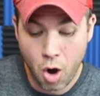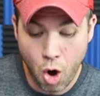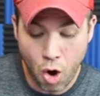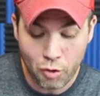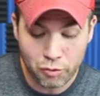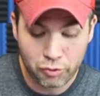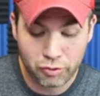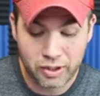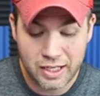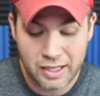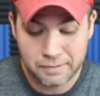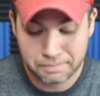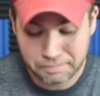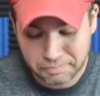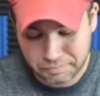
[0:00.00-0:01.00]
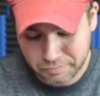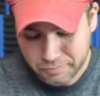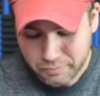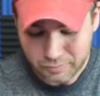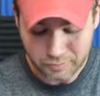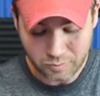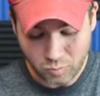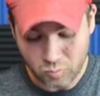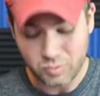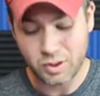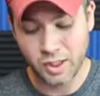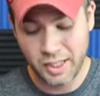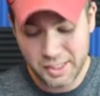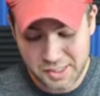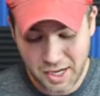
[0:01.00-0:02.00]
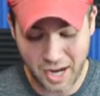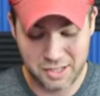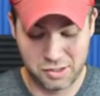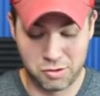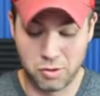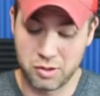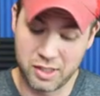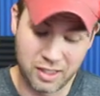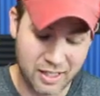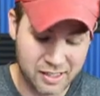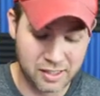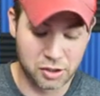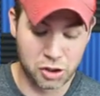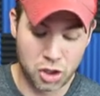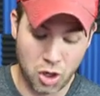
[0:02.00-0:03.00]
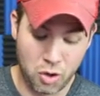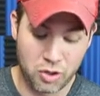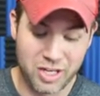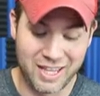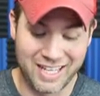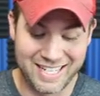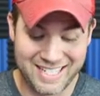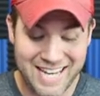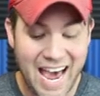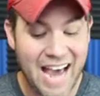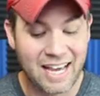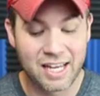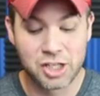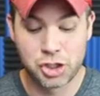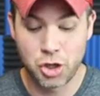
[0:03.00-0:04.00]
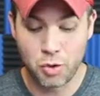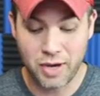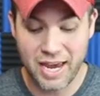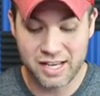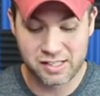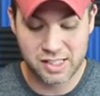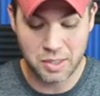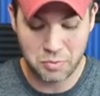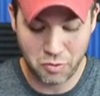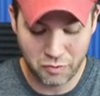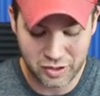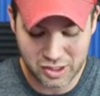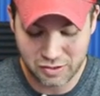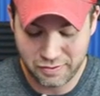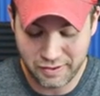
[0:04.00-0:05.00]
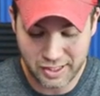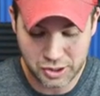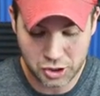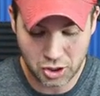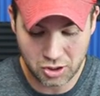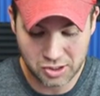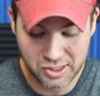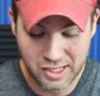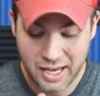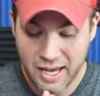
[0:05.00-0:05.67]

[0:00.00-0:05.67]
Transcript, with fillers: Hopefully he's nice to us. He lets us show you the deck, showcase some of its features,